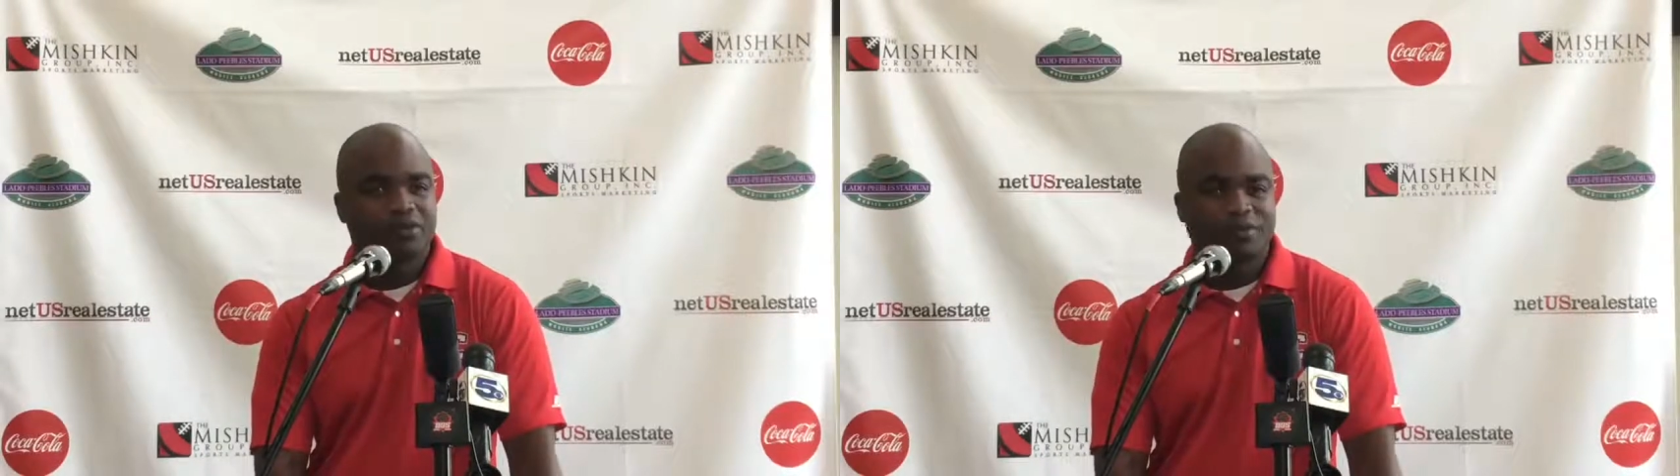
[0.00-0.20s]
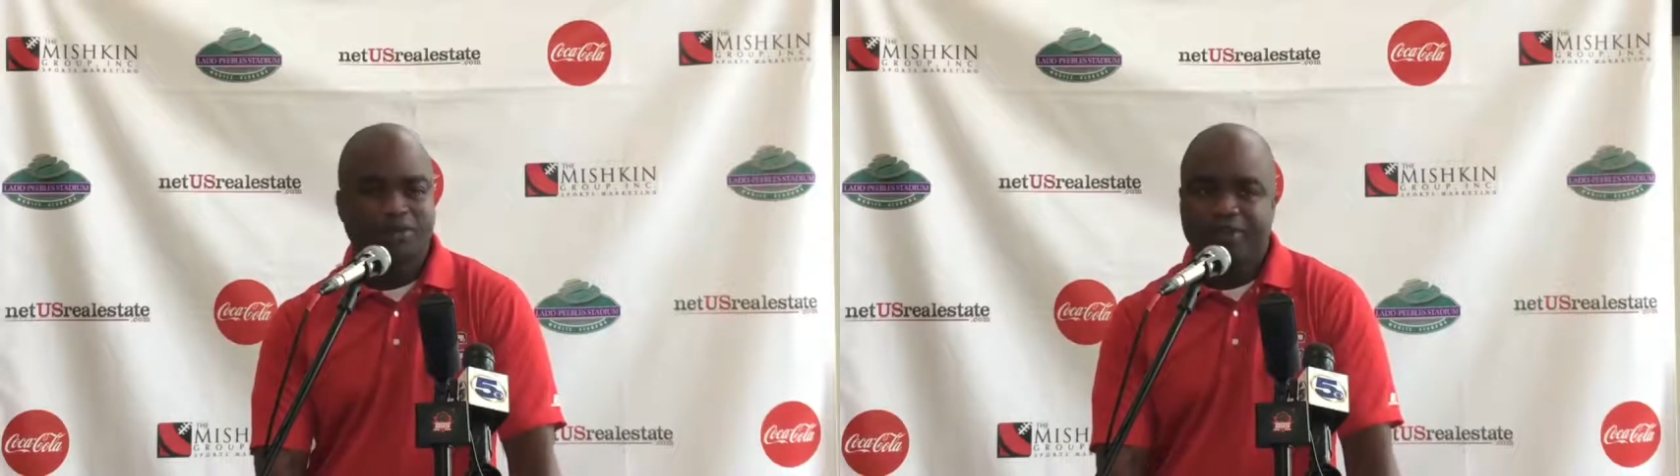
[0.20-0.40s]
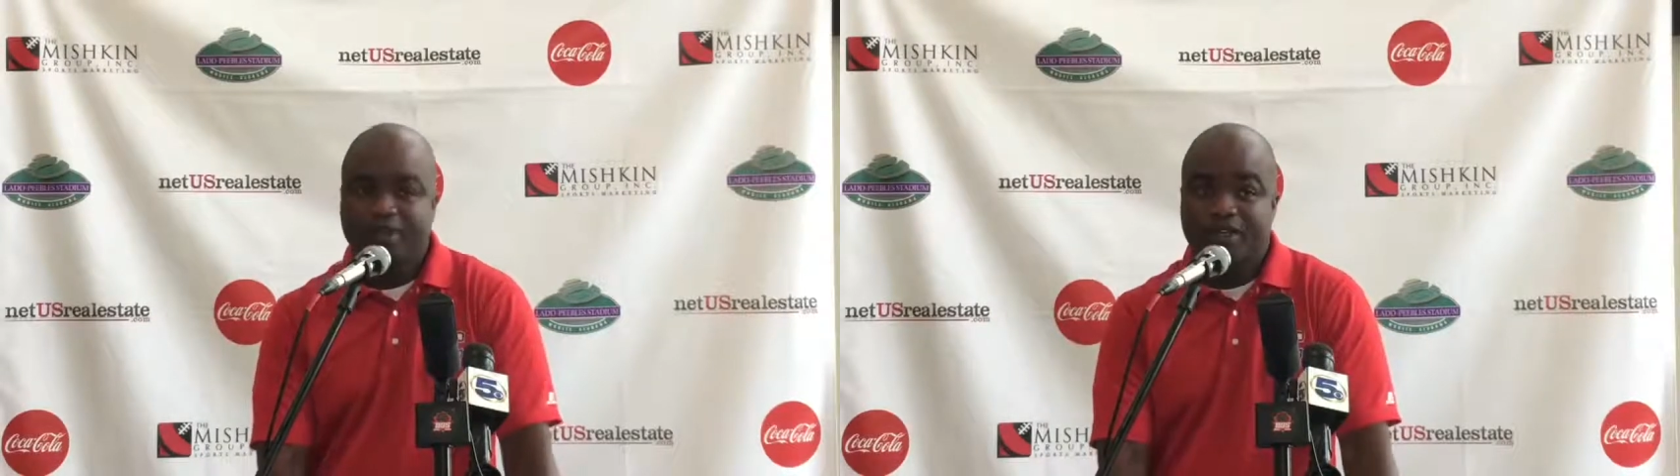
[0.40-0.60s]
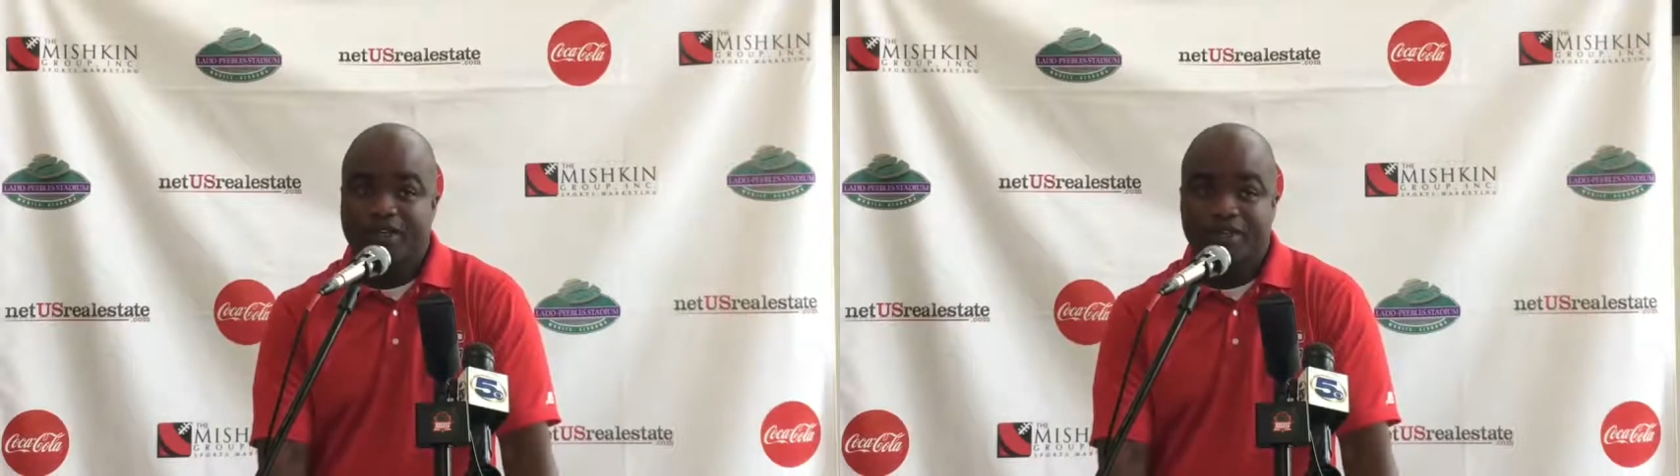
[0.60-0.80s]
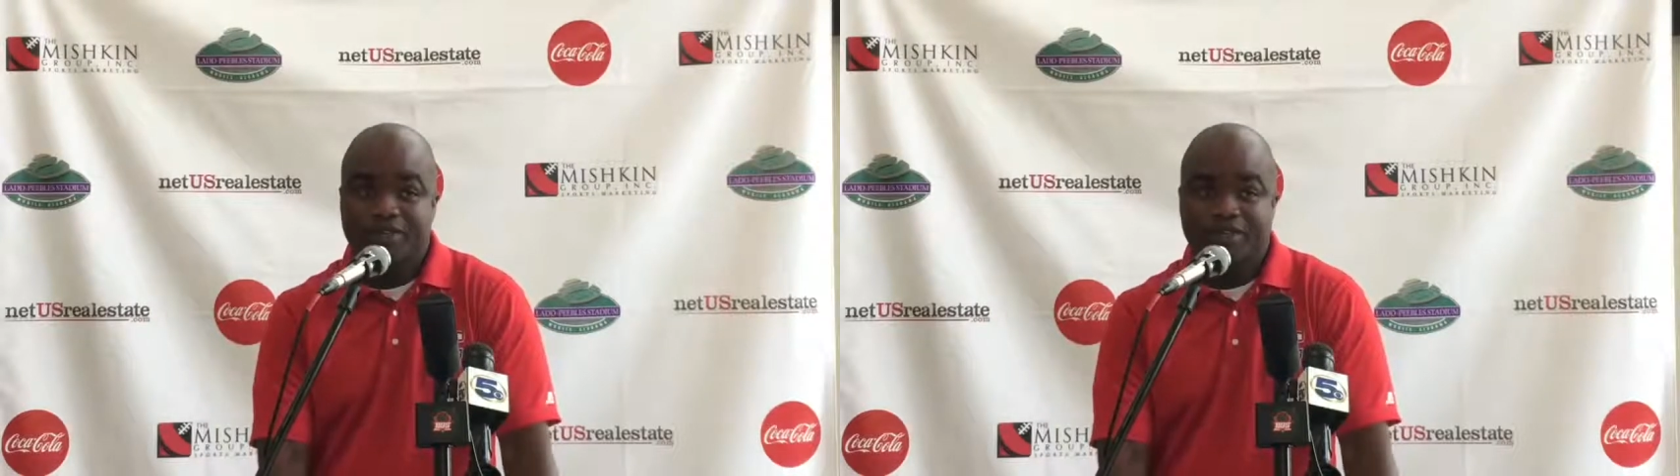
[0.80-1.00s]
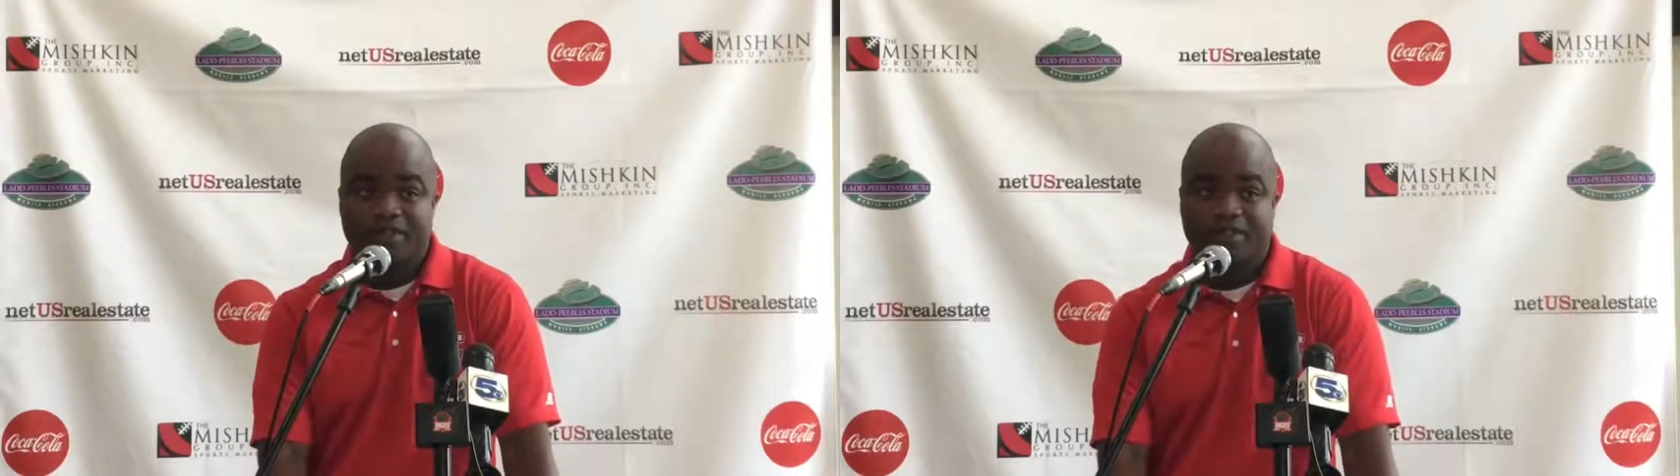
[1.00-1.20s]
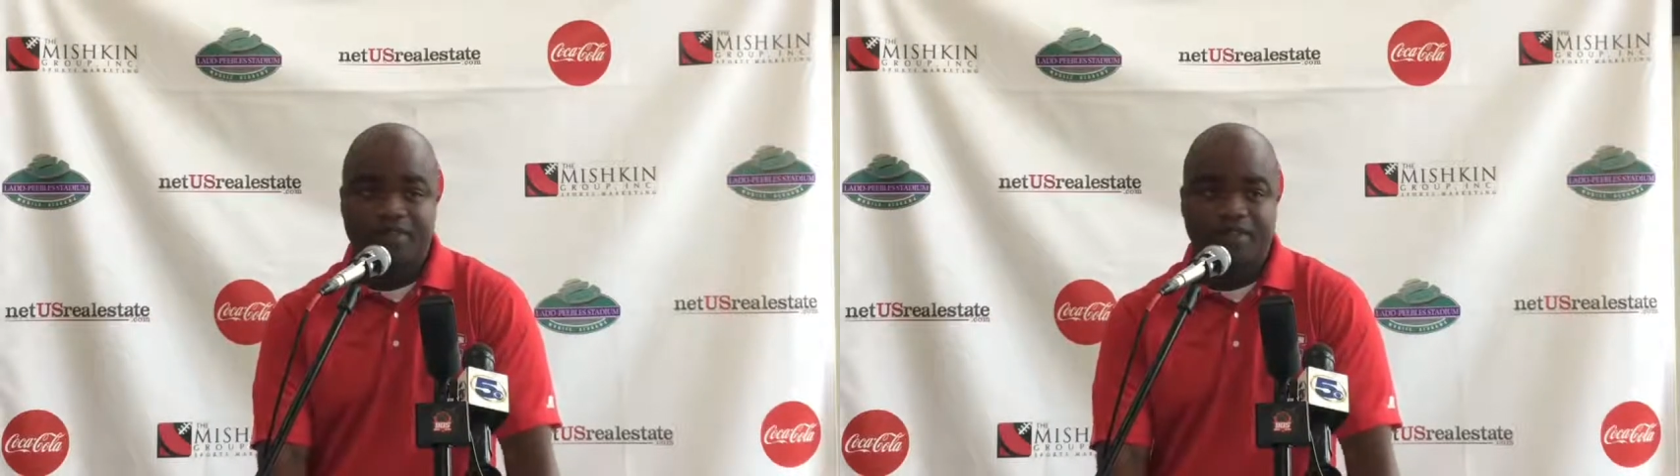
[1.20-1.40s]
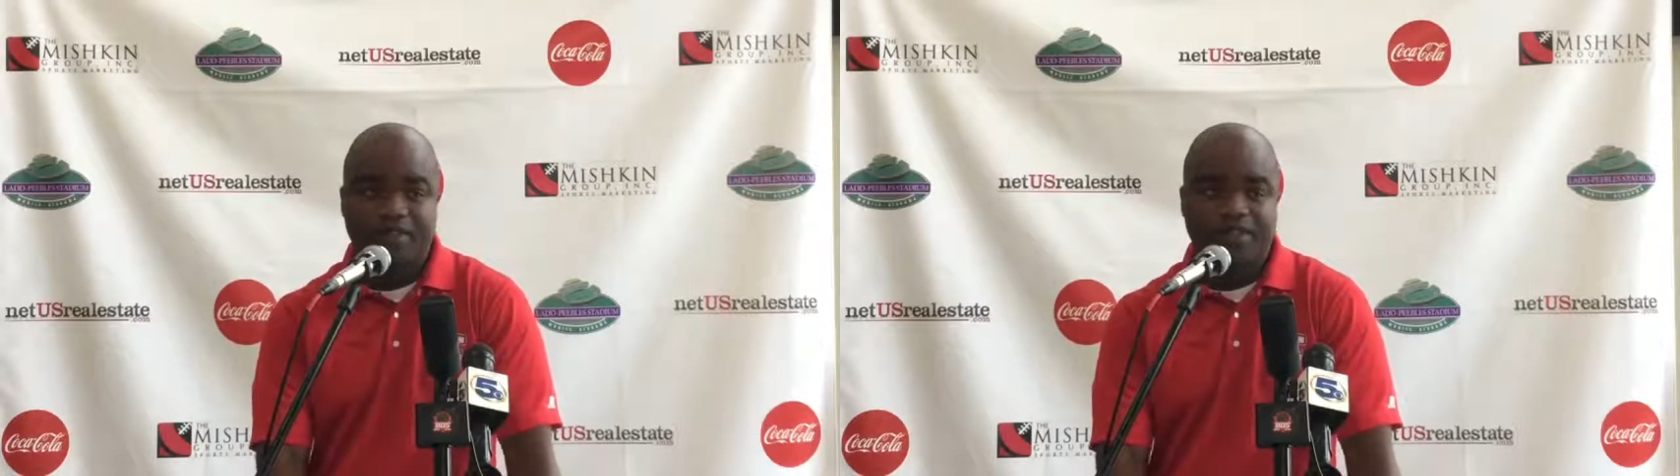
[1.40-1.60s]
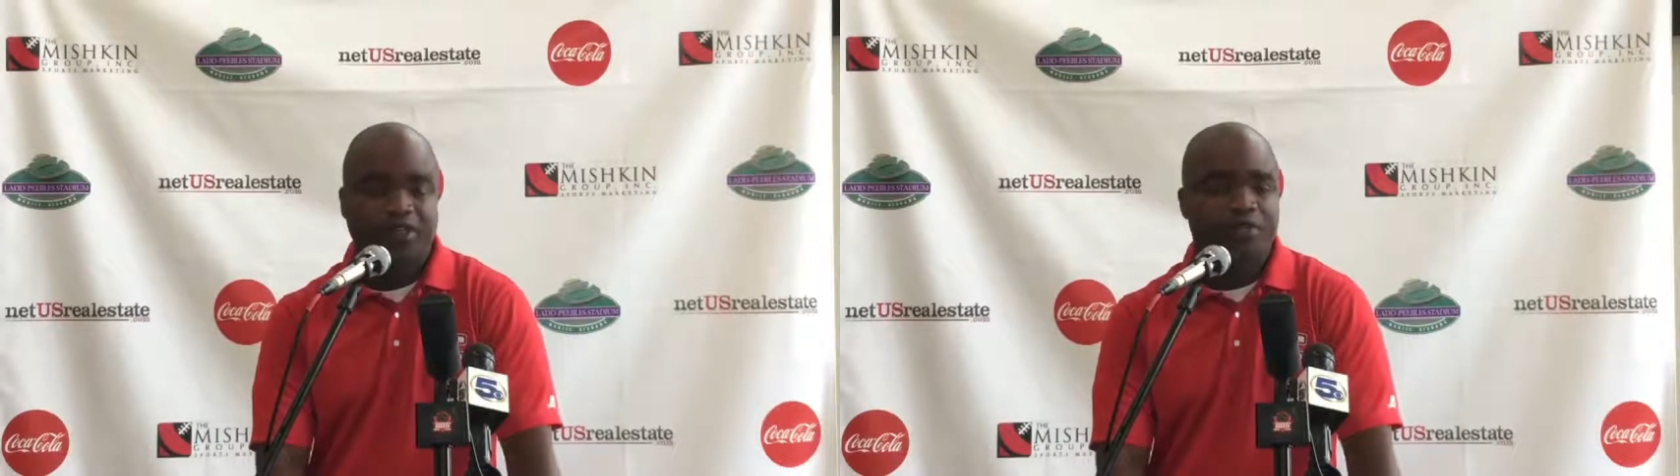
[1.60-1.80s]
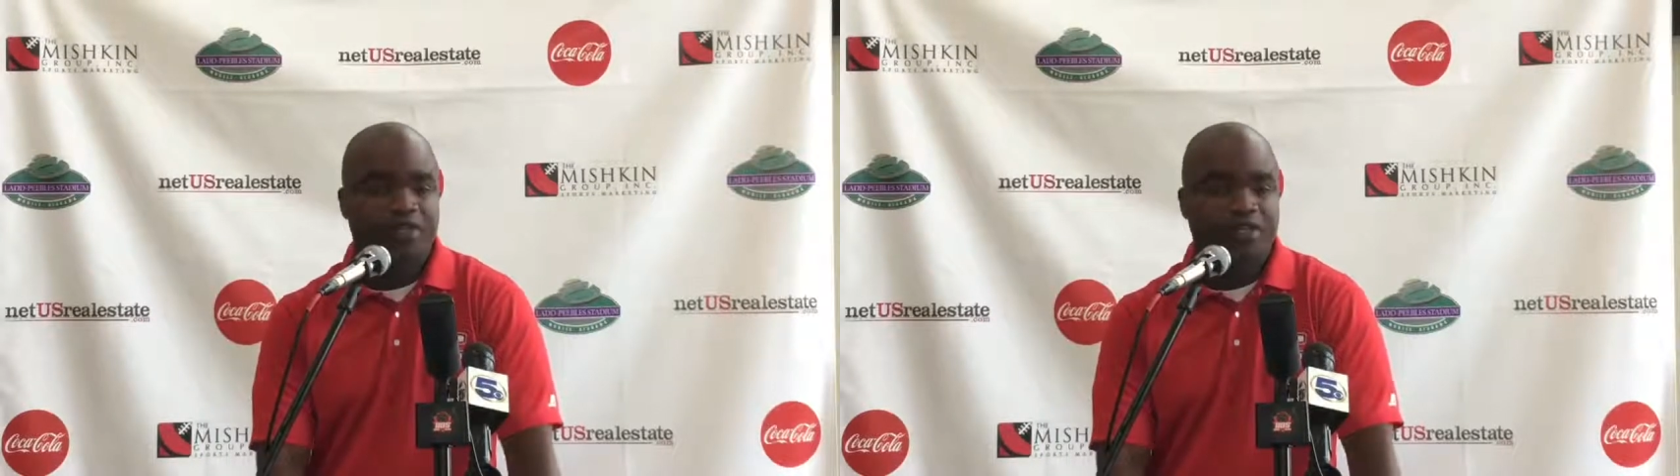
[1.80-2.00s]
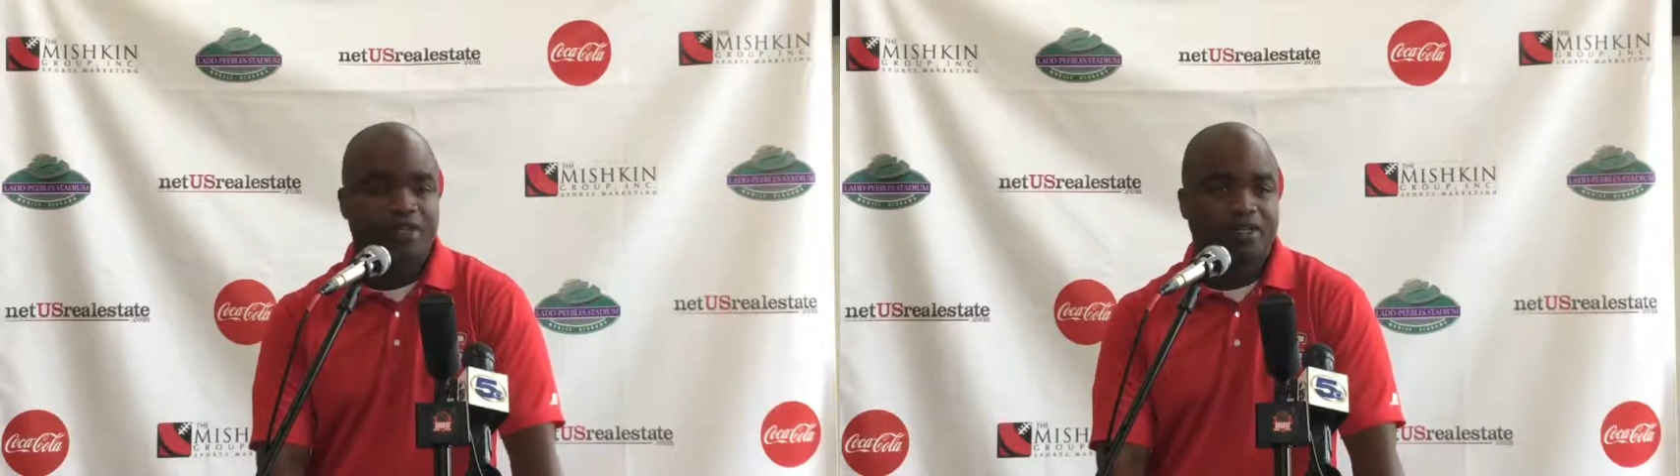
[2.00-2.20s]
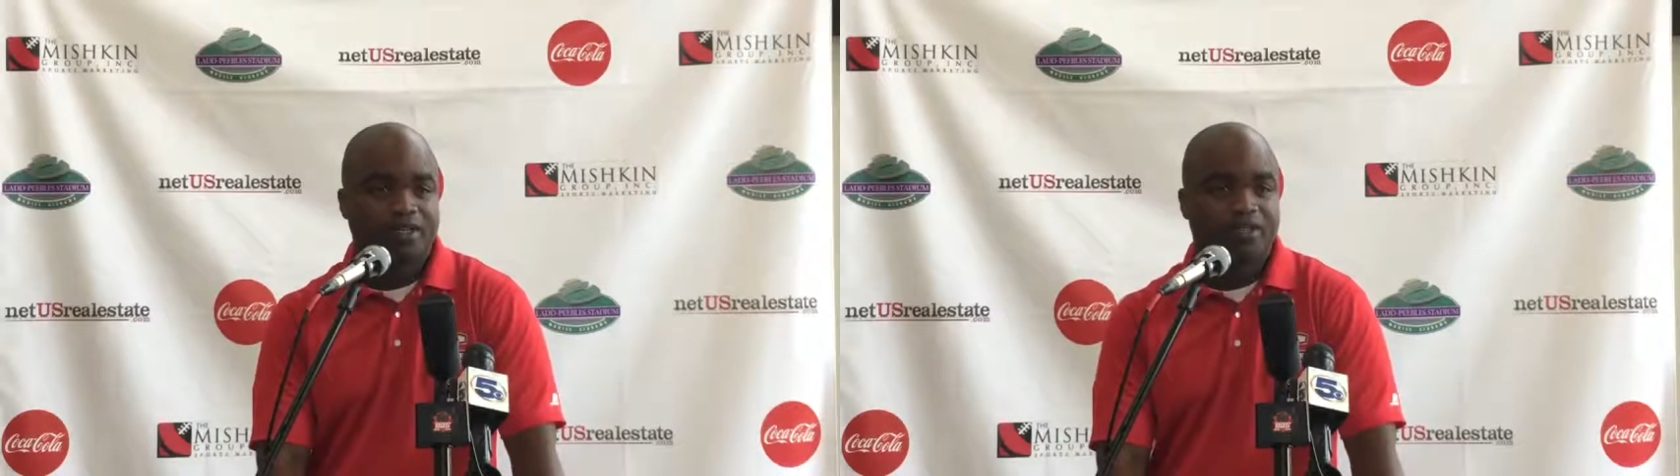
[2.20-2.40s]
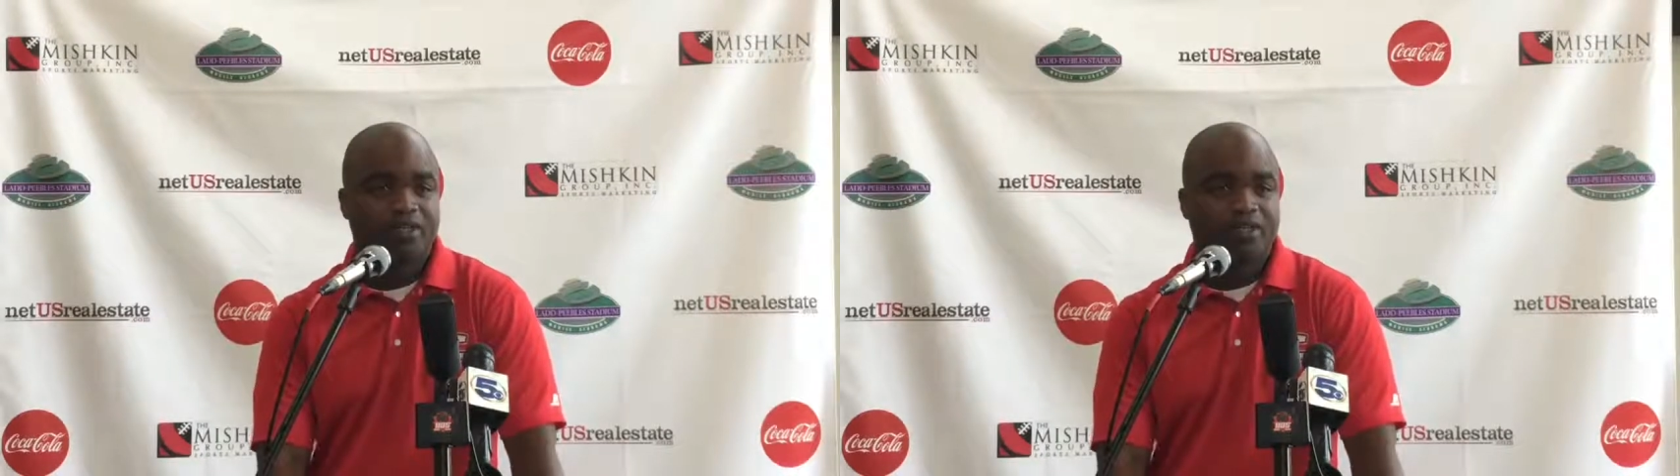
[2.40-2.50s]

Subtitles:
but we're young as well, and they'll be young.